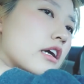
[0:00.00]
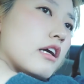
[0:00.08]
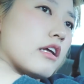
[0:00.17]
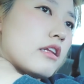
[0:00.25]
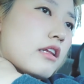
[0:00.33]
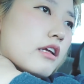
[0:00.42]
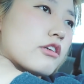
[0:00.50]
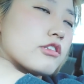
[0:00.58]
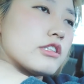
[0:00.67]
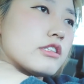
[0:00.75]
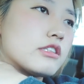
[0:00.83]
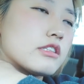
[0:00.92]
and like
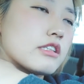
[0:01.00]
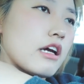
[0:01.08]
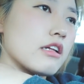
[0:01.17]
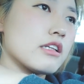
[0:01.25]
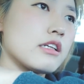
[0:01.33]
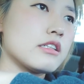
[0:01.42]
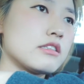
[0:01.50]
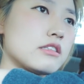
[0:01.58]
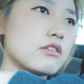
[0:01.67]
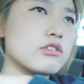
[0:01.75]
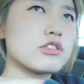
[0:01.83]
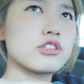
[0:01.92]
green scallion
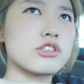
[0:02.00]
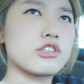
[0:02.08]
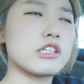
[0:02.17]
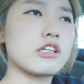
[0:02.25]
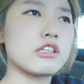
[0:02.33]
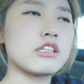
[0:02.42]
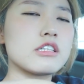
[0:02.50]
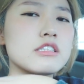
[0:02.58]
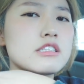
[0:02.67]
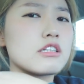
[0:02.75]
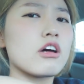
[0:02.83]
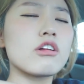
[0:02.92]
or green
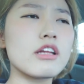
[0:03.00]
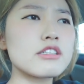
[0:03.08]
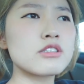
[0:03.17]
onions and all that,